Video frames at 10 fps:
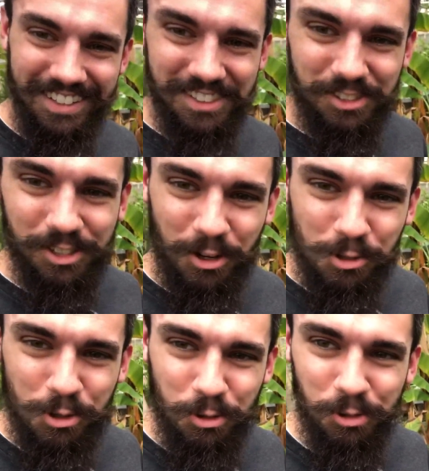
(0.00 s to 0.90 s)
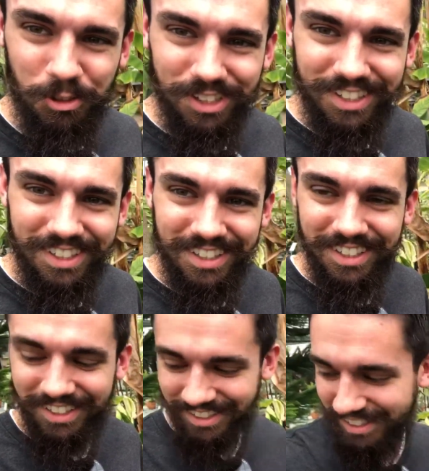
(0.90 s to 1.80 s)
It's so cool.
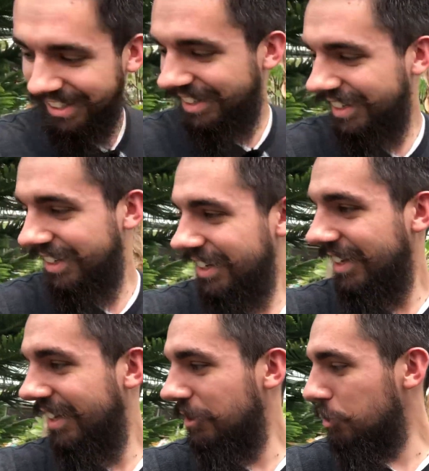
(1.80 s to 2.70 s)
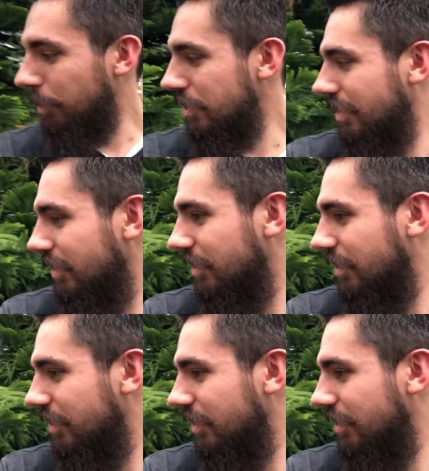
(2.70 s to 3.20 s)
There's a bunch of